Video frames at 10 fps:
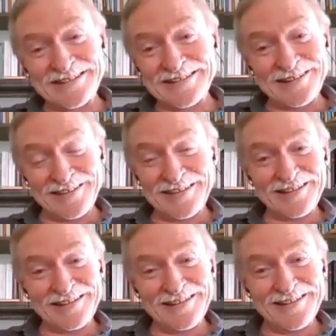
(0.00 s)
I
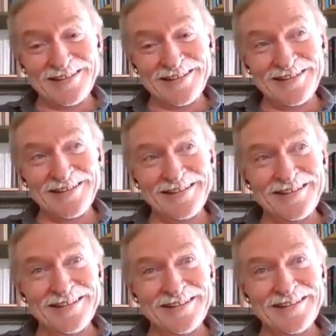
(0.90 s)
think. You're like,
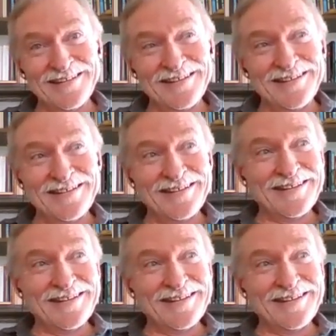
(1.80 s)
you're insane.